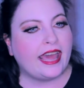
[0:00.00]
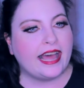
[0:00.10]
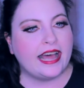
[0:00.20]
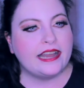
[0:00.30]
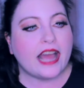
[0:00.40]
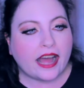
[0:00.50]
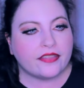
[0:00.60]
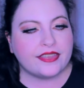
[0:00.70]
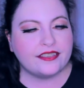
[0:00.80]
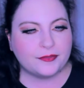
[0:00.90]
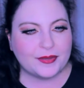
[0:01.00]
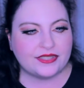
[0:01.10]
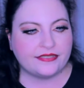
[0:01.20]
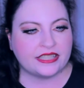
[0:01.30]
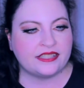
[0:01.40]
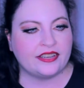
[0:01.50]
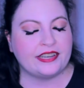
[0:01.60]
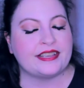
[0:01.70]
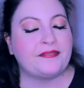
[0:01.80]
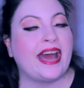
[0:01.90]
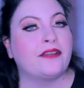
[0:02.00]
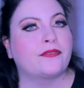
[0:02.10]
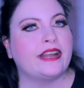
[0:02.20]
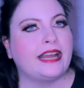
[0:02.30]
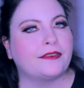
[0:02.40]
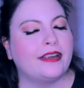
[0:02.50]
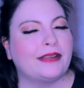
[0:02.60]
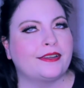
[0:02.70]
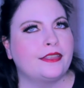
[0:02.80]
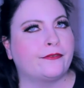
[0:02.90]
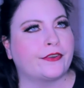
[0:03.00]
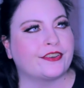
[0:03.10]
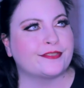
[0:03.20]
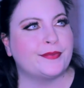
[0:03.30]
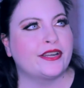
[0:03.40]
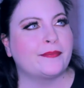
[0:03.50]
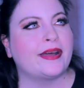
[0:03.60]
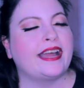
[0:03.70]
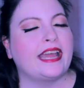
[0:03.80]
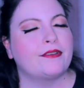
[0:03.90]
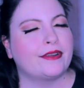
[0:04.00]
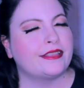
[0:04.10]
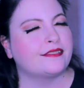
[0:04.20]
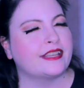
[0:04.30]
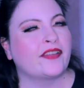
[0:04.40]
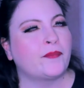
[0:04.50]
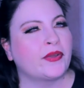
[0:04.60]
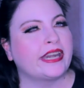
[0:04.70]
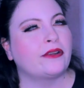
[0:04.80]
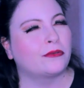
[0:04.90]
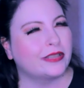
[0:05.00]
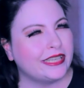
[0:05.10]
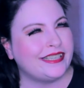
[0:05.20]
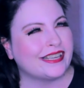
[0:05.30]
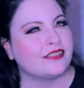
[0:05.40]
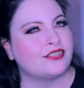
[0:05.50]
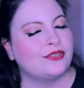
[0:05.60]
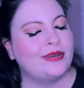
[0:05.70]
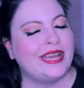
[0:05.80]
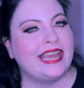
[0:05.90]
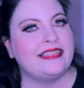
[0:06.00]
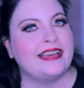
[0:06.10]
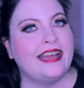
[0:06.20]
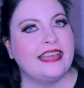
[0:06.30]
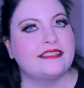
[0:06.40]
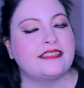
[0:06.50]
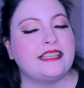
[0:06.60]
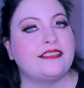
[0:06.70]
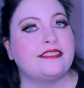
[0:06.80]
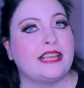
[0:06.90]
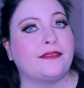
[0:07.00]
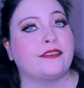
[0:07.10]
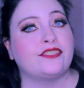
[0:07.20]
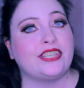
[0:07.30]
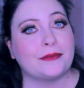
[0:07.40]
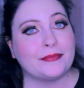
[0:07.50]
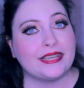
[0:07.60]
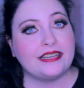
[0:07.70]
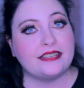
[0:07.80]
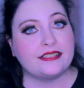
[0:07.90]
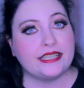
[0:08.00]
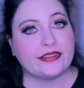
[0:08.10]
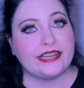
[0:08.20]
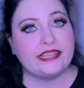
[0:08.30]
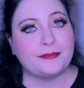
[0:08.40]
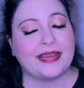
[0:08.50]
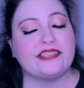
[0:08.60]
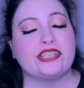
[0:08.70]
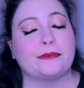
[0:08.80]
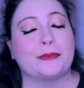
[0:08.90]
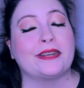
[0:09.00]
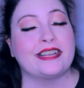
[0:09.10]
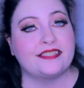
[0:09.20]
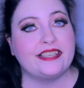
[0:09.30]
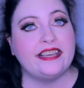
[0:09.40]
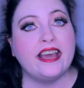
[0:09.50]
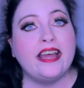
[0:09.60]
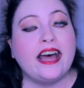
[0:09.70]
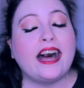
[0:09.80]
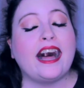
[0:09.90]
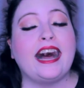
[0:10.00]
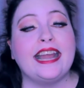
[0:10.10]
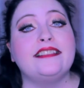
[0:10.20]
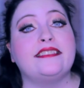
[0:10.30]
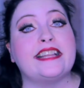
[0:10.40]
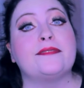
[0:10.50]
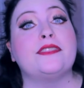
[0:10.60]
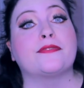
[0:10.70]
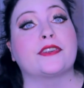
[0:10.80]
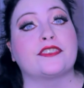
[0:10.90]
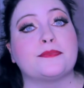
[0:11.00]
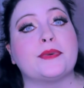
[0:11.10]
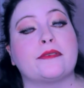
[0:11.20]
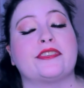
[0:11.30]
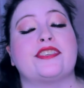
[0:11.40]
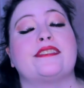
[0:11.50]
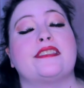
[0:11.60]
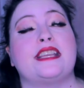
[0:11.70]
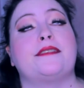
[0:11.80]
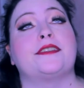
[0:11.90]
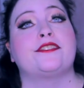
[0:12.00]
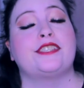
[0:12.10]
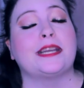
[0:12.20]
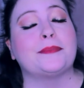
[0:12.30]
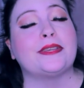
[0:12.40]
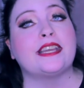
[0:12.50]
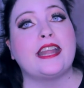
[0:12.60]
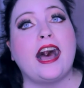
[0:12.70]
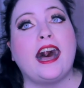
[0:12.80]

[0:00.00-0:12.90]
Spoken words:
And this specific series I've had forever, I've read the first book, but I haven't read the second book, and I really need to get to it. And that is the Savior's Champion series by Jenna Morosi. I loved the first book, which is the Savior's Champion.